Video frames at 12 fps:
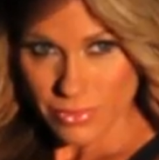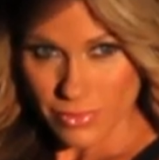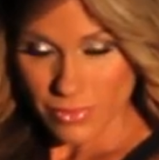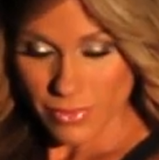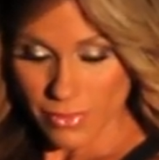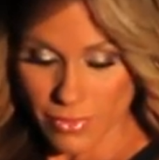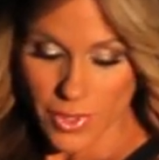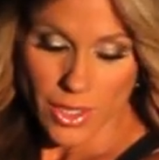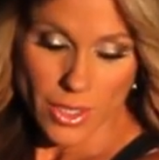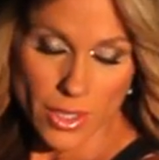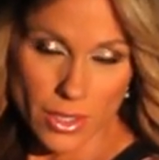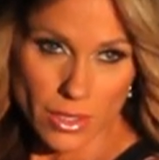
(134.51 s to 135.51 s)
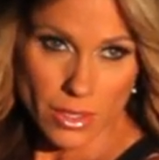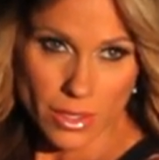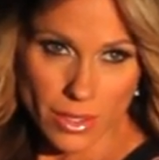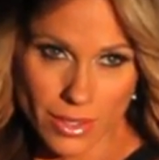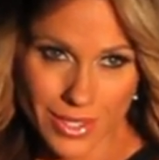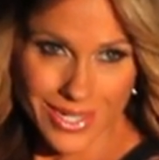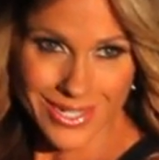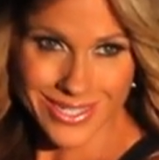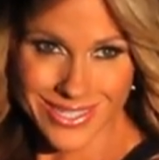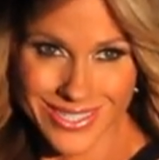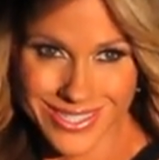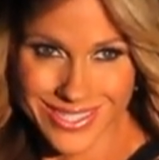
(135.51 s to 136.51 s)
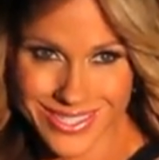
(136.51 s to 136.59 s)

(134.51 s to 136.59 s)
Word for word: up, up to 2010. Um,